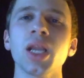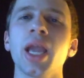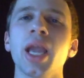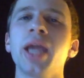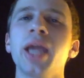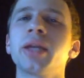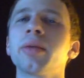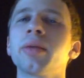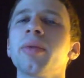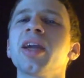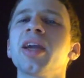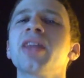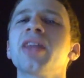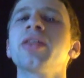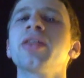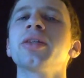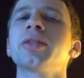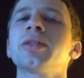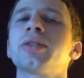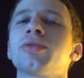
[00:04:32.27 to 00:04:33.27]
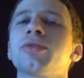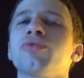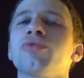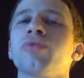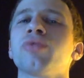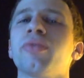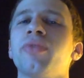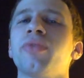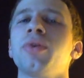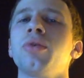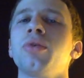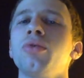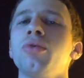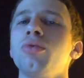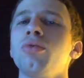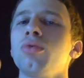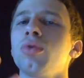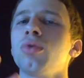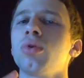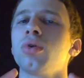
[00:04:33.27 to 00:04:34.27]
And to make this review
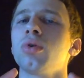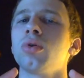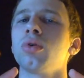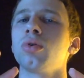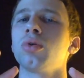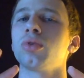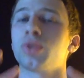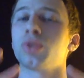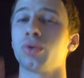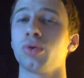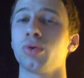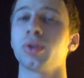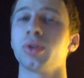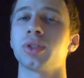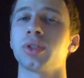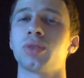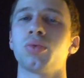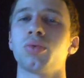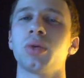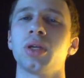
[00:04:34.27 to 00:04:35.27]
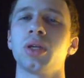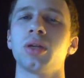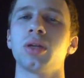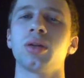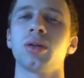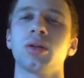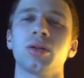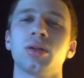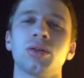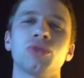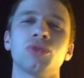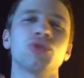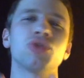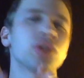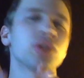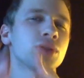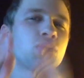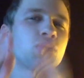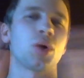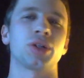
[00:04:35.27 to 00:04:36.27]
short and sweet,
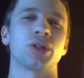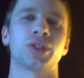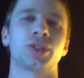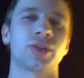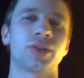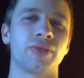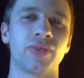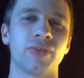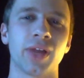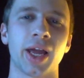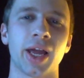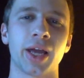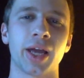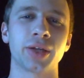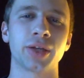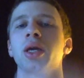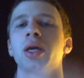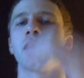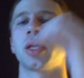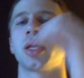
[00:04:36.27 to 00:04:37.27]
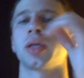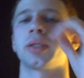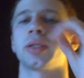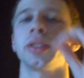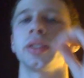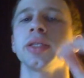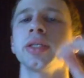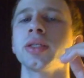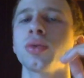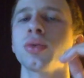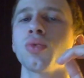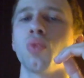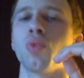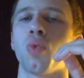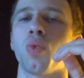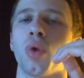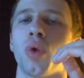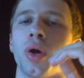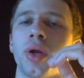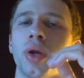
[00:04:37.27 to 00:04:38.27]
just watch The Flash. Season
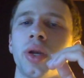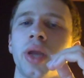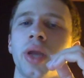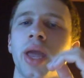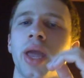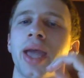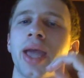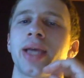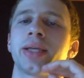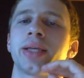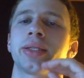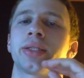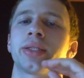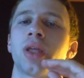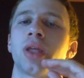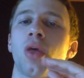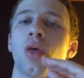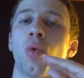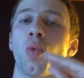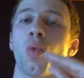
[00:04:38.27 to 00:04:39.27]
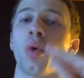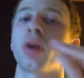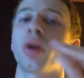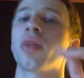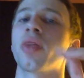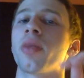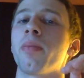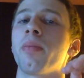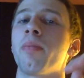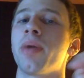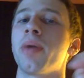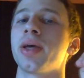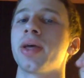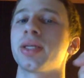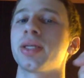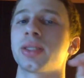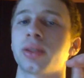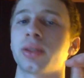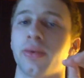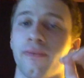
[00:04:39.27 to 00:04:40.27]
1 has one of the
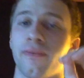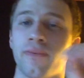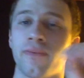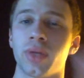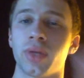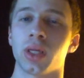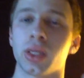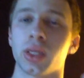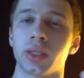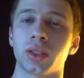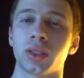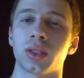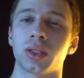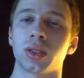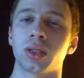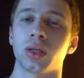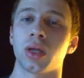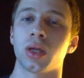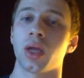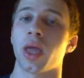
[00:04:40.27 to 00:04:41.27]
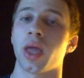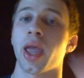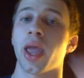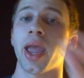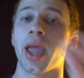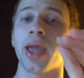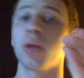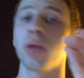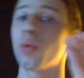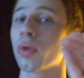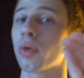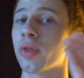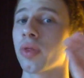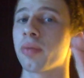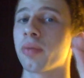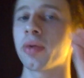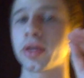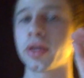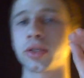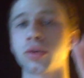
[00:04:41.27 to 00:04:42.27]
best villains and one of the
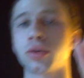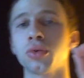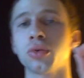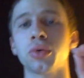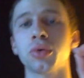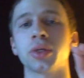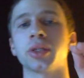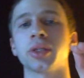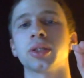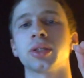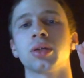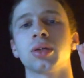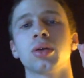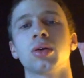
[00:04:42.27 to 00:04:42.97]
best stories.